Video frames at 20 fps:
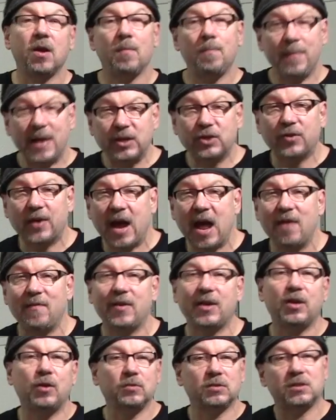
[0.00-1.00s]
Major
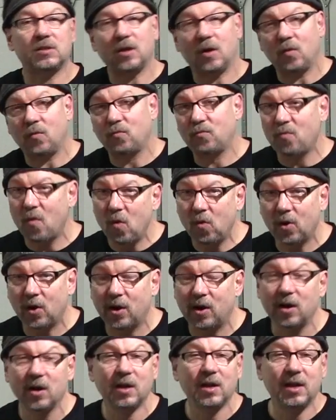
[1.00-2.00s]
Havoc uses a
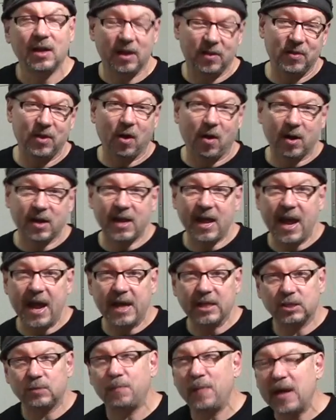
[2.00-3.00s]
roller in the
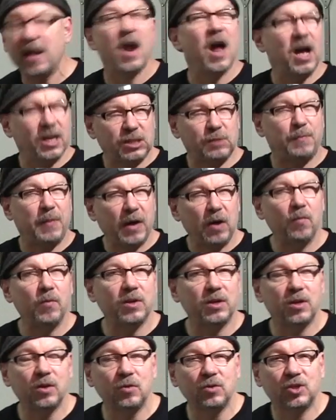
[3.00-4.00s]
arcades, but a spinner
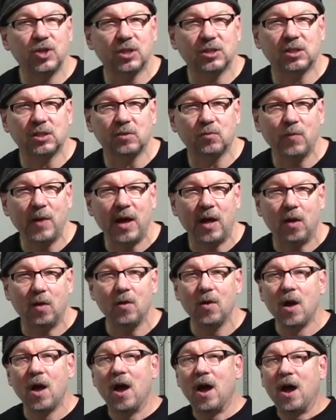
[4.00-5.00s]
would do just as well.